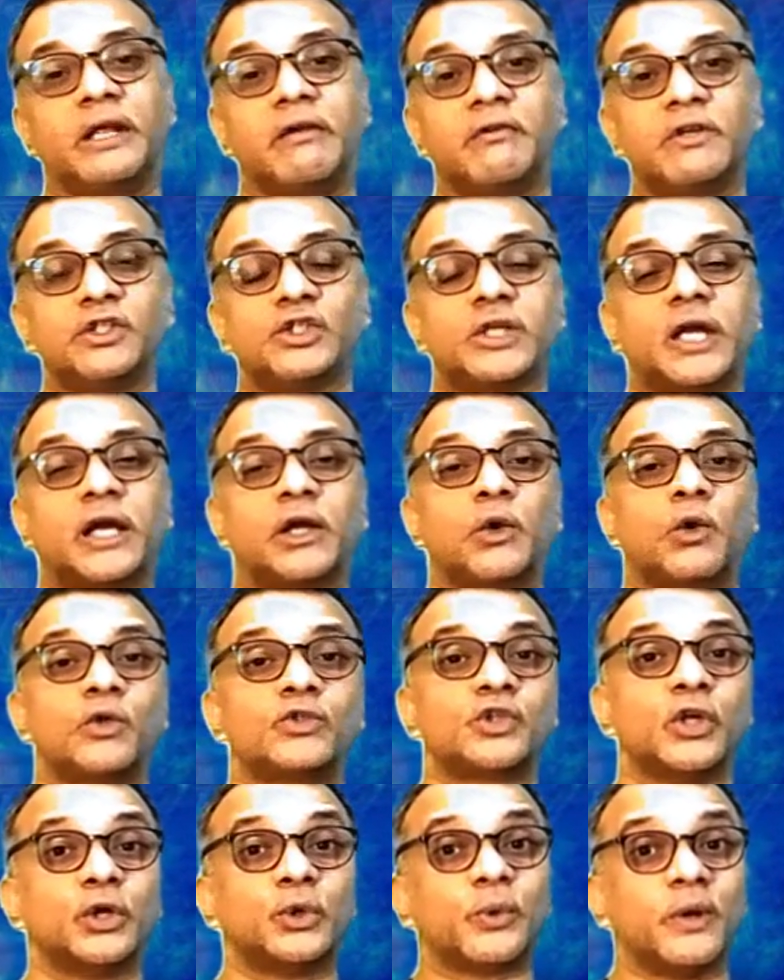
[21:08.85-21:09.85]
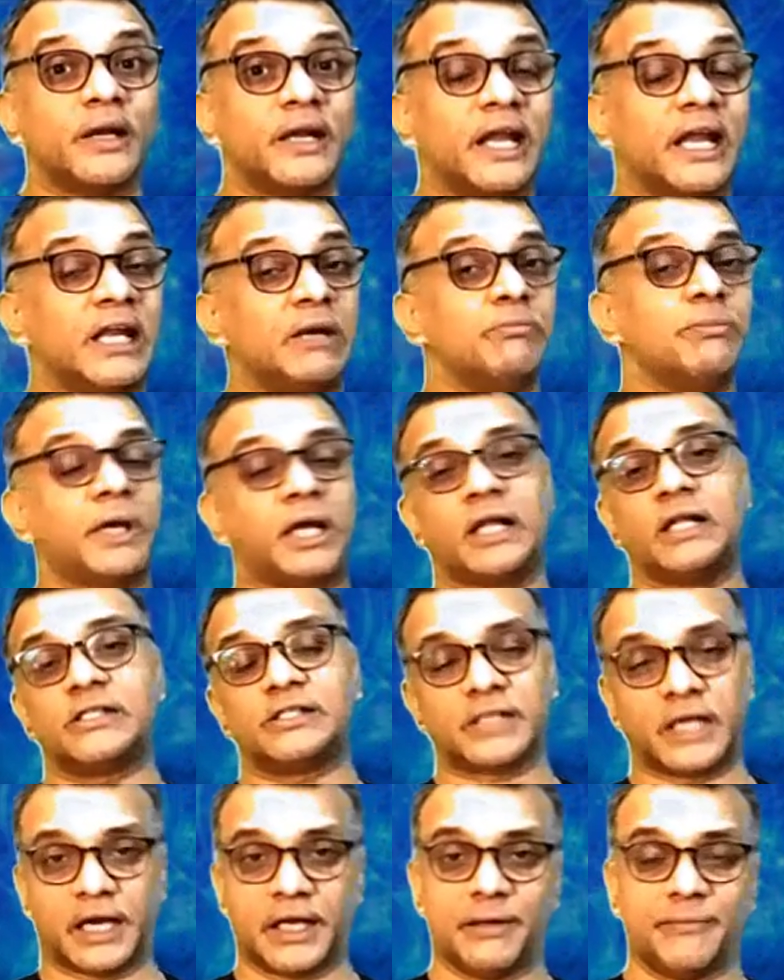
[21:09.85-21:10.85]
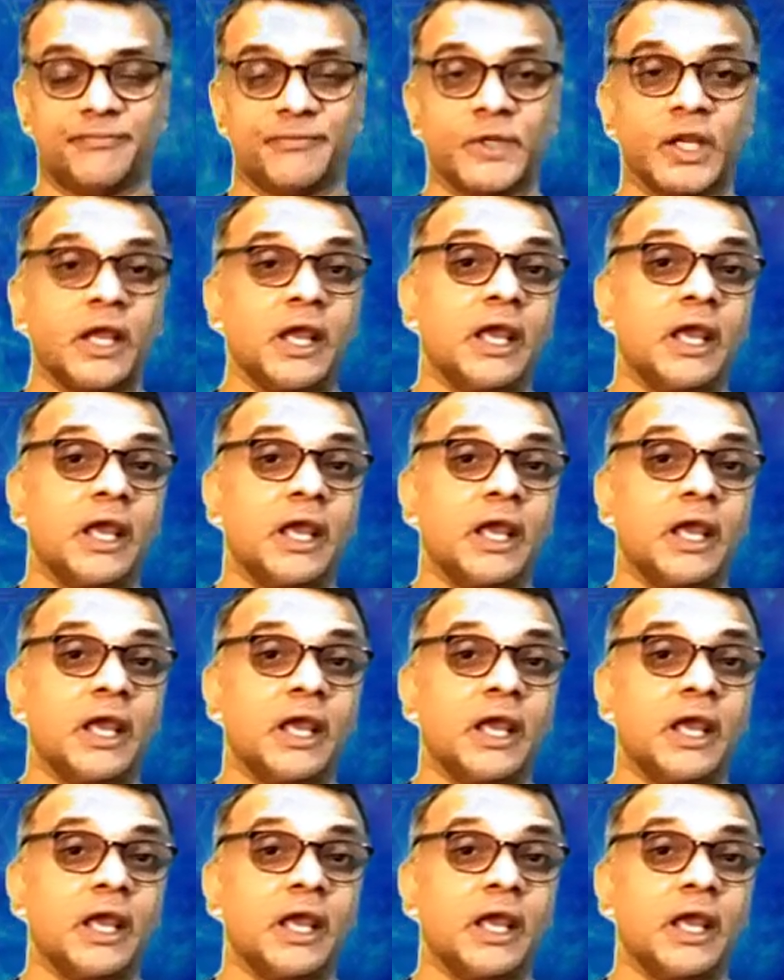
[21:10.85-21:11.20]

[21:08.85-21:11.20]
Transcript: D1 chart goes into an inimical sign